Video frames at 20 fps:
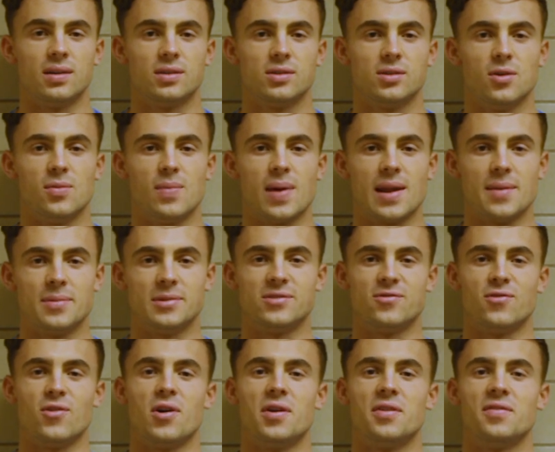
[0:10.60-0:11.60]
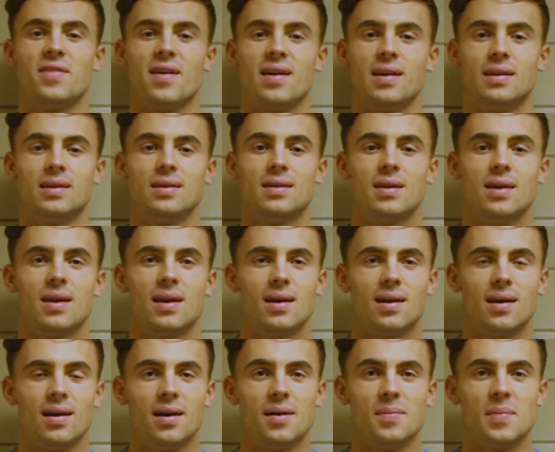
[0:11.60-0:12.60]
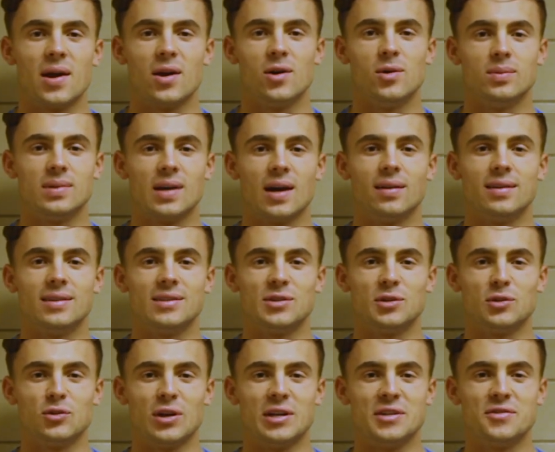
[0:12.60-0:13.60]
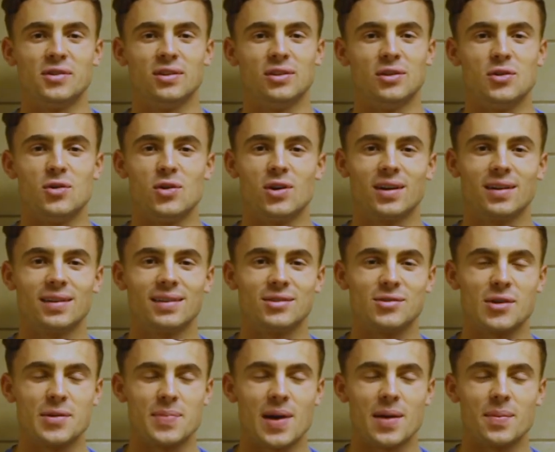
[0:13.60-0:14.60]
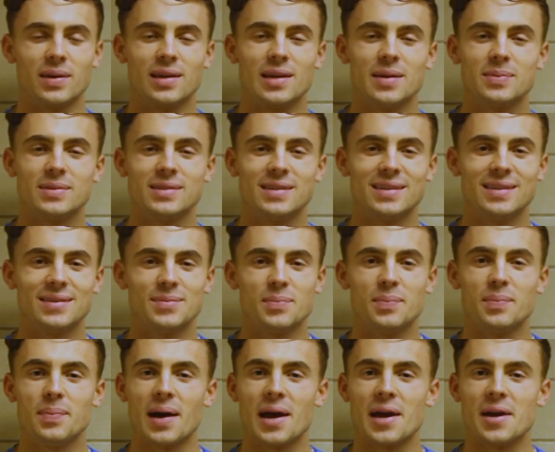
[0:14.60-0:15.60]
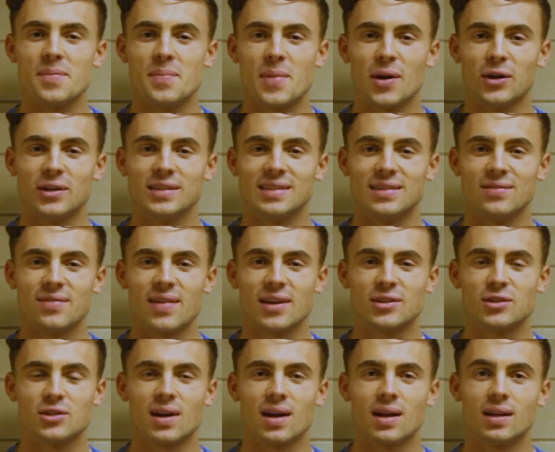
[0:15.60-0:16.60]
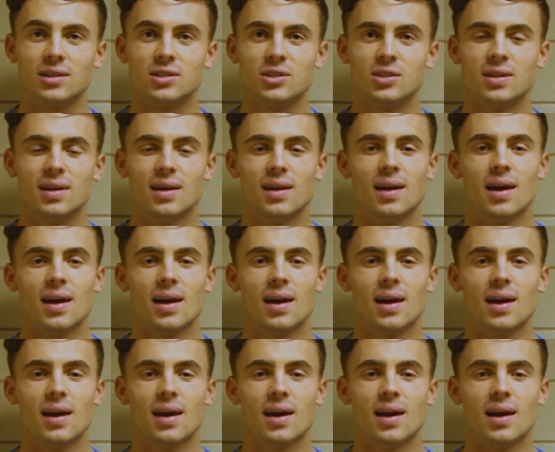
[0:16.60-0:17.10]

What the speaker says: So my name is Vaughn Feighan. My hometown is LaGrangeville, New York. It's right by Poughkeepsie, by Marist and Vassar College.